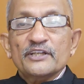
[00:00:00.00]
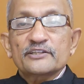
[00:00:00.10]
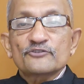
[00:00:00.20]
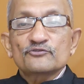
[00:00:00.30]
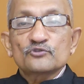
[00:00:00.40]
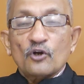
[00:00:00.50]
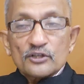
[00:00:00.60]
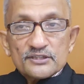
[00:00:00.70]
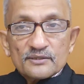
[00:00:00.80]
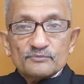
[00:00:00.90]
it is
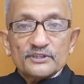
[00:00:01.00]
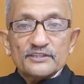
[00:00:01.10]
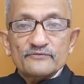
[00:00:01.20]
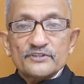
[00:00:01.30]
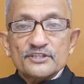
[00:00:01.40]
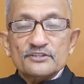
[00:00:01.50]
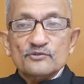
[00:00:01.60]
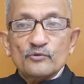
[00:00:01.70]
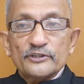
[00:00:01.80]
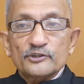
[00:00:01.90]
not something which is
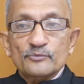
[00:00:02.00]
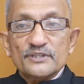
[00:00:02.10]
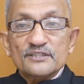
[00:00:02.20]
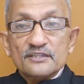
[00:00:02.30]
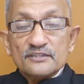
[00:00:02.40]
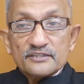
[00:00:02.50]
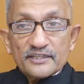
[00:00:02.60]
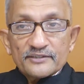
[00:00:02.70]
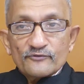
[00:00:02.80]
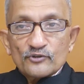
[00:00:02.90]
going to be
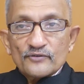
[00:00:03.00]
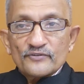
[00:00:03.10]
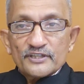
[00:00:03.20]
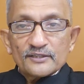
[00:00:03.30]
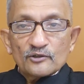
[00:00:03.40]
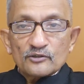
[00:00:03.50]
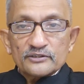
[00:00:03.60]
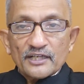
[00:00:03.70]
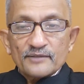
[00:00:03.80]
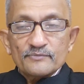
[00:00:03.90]
sustained for a very
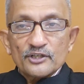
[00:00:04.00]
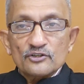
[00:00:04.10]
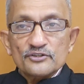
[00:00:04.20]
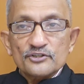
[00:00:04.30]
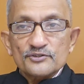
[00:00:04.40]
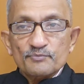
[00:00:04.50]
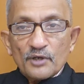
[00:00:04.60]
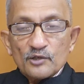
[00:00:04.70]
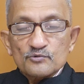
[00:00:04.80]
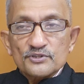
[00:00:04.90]
long time, because your
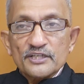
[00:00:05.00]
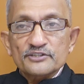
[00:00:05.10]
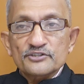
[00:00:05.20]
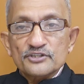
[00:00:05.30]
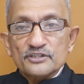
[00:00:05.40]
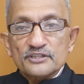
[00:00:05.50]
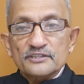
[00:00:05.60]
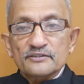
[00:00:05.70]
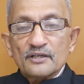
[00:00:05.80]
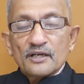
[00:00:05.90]
spouse and
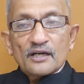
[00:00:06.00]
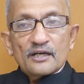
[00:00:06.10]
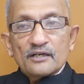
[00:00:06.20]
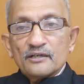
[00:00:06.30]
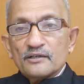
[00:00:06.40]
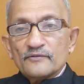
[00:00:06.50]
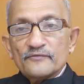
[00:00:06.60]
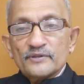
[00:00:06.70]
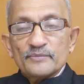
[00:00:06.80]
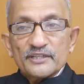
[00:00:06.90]
children
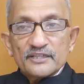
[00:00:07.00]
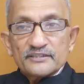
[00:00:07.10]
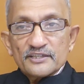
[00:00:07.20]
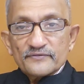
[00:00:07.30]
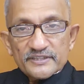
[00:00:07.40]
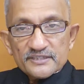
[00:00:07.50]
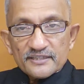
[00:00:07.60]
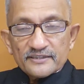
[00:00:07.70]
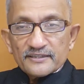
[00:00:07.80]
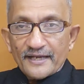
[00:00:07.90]
will be at their wits
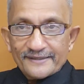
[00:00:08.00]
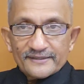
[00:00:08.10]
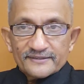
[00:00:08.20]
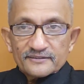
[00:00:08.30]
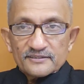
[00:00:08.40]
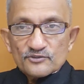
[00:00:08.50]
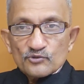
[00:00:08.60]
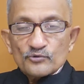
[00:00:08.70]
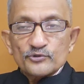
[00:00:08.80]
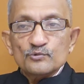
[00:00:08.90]
end handling this.
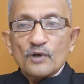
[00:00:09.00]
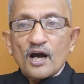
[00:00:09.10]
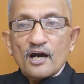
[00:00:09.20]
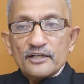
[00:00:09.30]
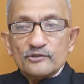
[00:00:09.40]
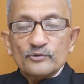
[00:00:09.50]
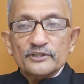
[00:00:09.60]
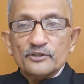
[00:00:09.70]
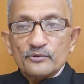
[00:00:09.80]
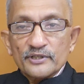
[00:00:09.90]
So you are
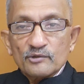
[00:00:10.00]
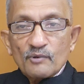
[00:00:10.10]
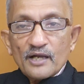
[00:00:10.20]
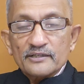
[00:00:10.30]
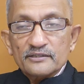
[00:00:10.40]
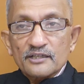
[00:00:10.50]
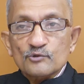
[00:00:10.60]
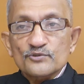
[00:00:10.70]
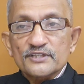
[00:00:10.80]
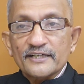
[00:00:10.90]
going to require
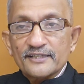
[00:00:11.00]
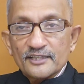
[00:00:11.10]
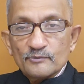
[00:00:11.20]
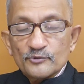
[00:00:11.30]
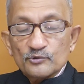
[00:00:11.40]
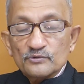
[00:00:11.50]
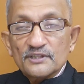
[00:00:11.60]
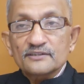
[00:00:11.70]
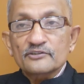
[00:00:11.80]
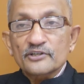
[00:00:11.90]
outside help. You
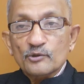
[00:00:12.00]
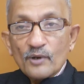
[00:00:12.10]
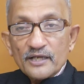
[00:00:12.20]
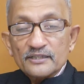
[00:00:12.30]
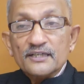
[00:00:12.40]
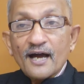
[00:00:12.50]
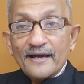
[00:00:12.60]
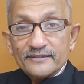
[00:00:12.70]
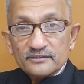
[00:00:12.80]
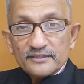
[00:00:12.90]
will require
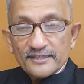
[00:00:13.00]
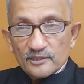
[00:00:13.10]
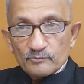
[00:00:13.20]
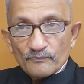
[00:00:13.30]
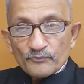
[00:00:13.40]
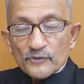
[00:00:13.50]
hired help.